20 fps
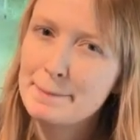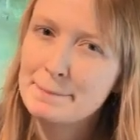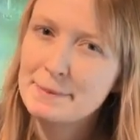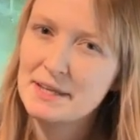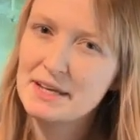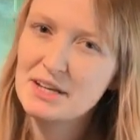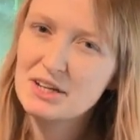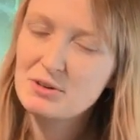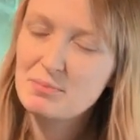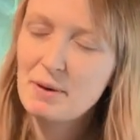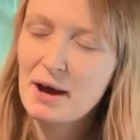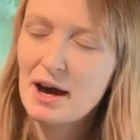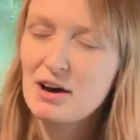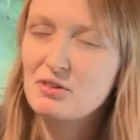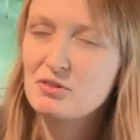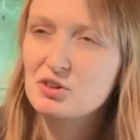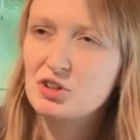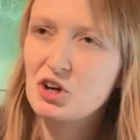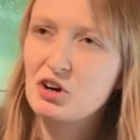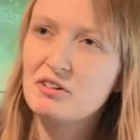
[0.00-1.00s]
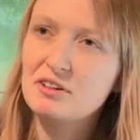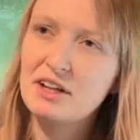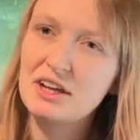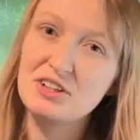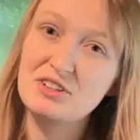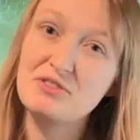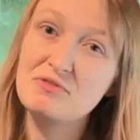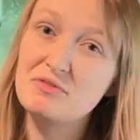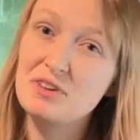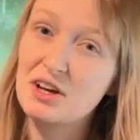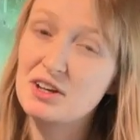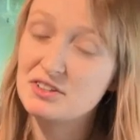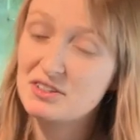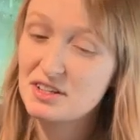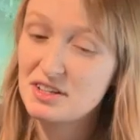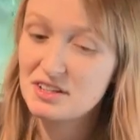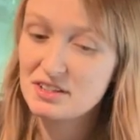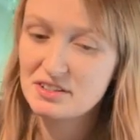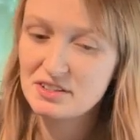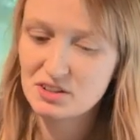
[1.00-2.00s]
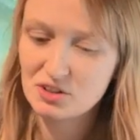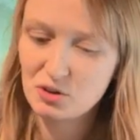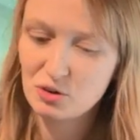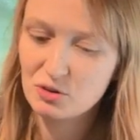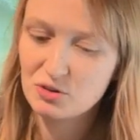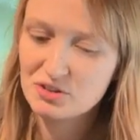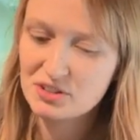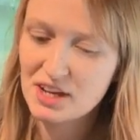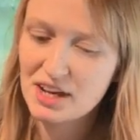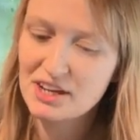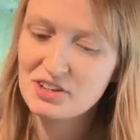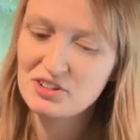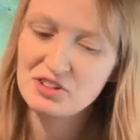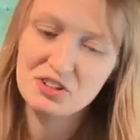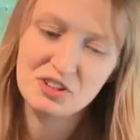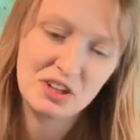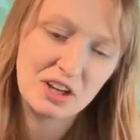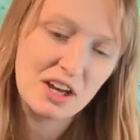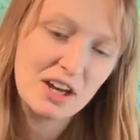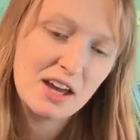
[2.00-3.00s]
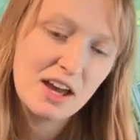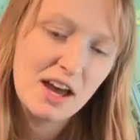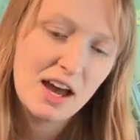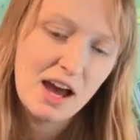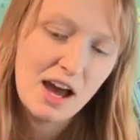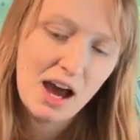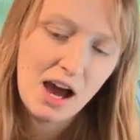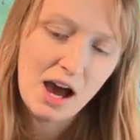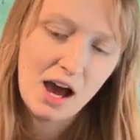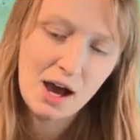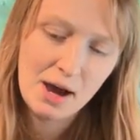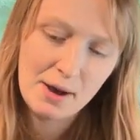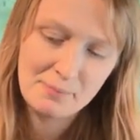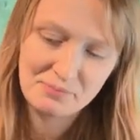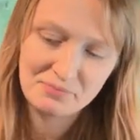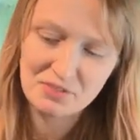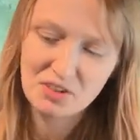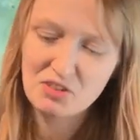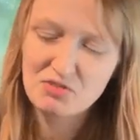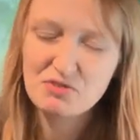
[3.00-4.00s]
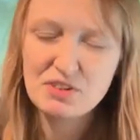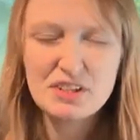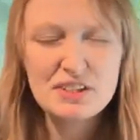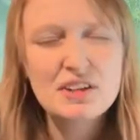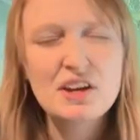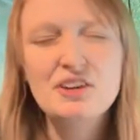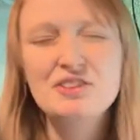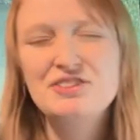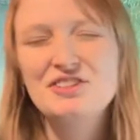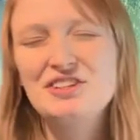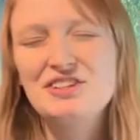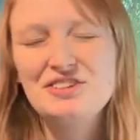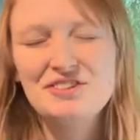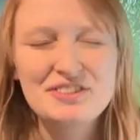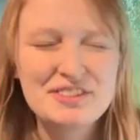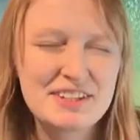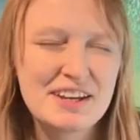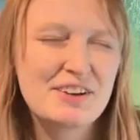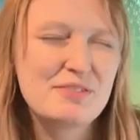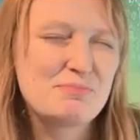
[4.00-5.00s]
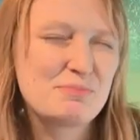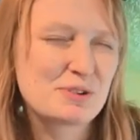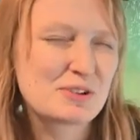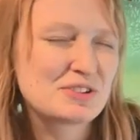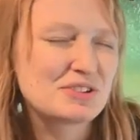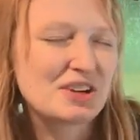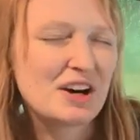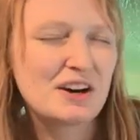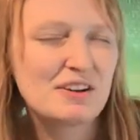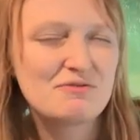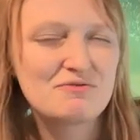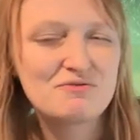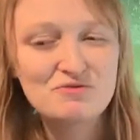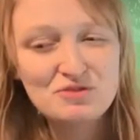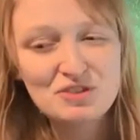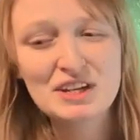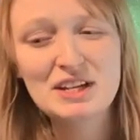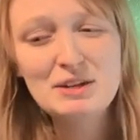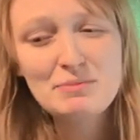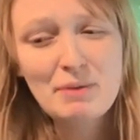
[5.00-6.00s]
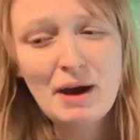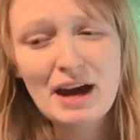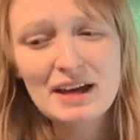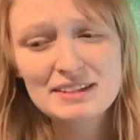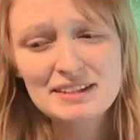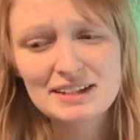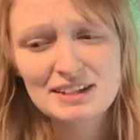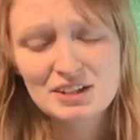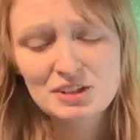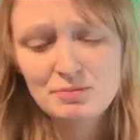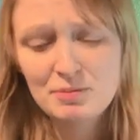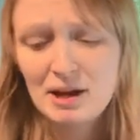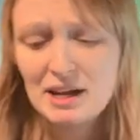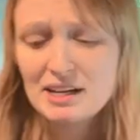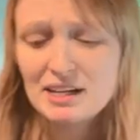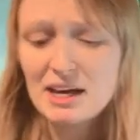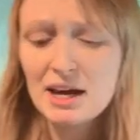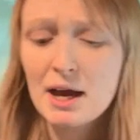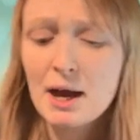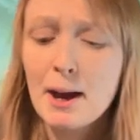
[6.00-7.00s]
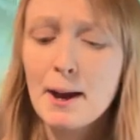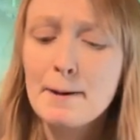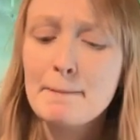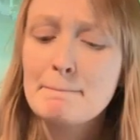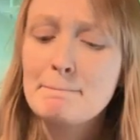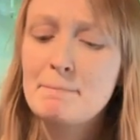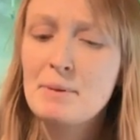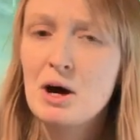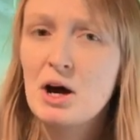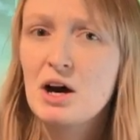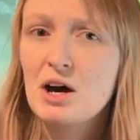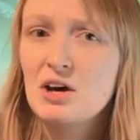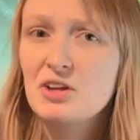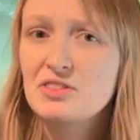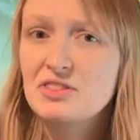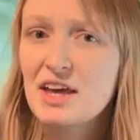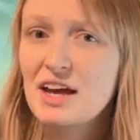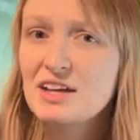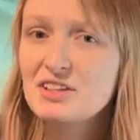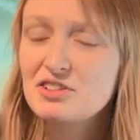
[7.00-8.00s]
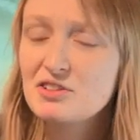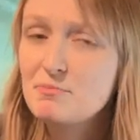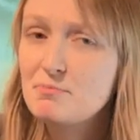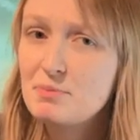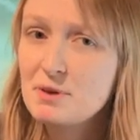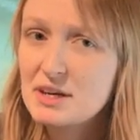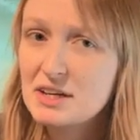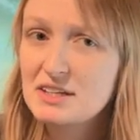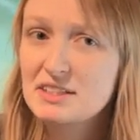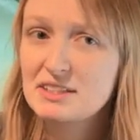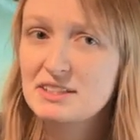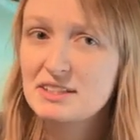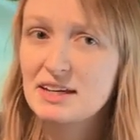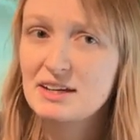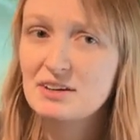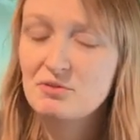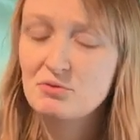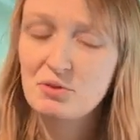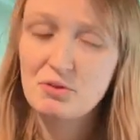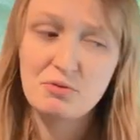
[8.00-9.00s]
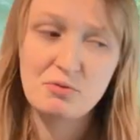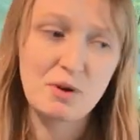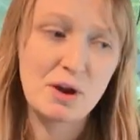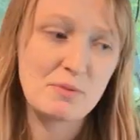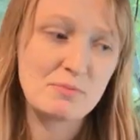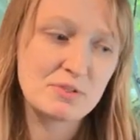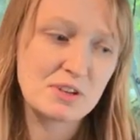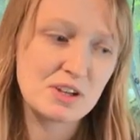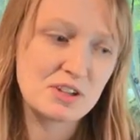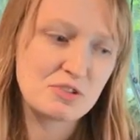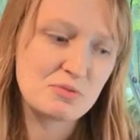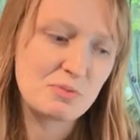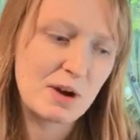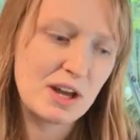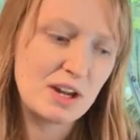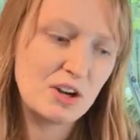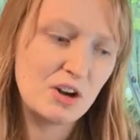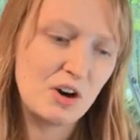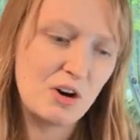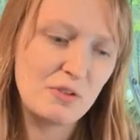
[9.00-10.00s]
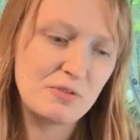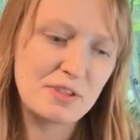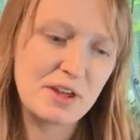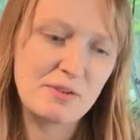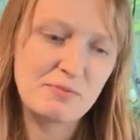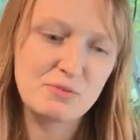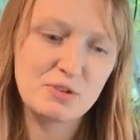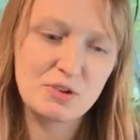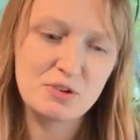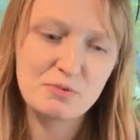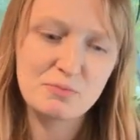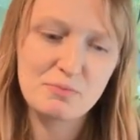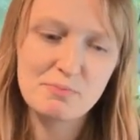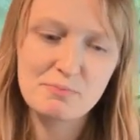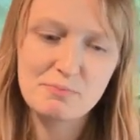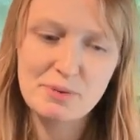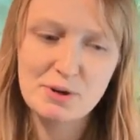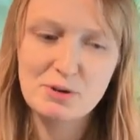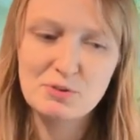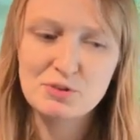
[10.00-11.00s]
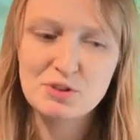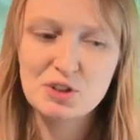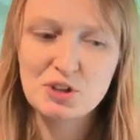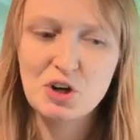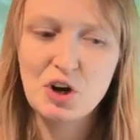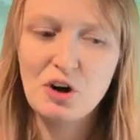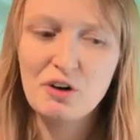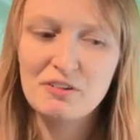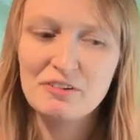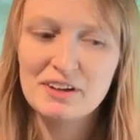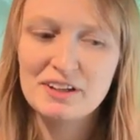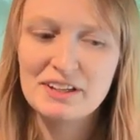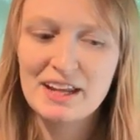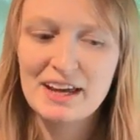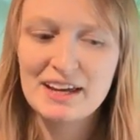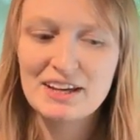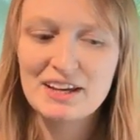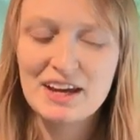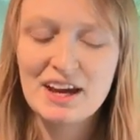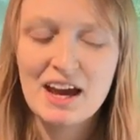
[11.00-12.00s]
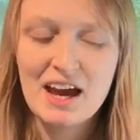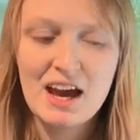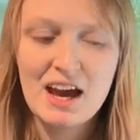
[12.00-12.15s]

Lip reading: Think about correlation versus causation. Research it yourself, because I'm really bad at explaining it. But that's a big thing with websites, where a lot of them will build a correlate,